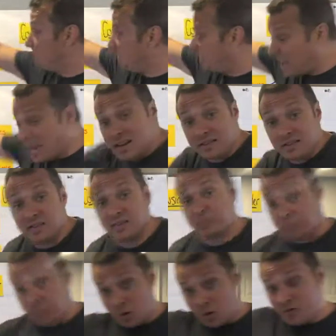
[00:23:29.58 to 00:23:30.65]
take this
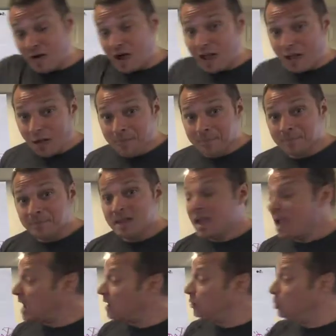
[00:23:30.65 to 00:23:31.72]
profile
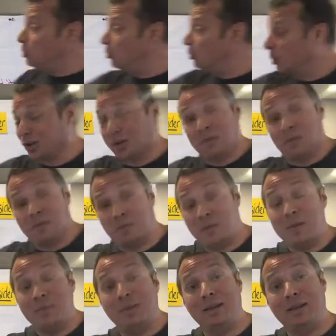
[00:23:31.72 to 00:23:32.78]
and you work it with
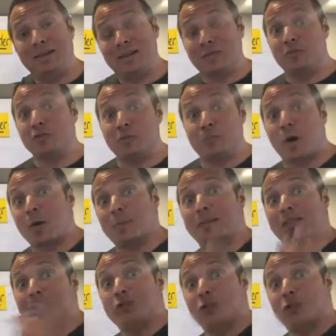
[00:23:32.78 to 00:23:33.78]
people in different departments in your